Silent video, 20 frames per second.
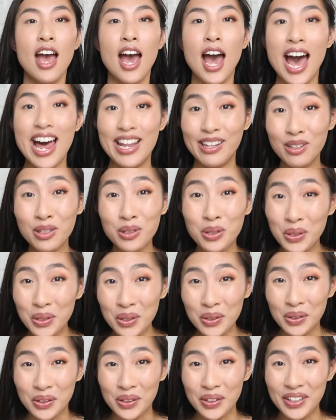and look
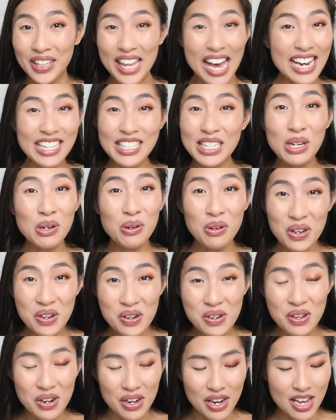good. They actually look
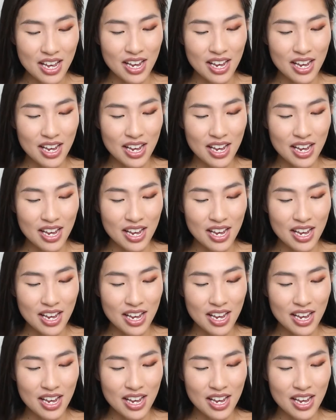good.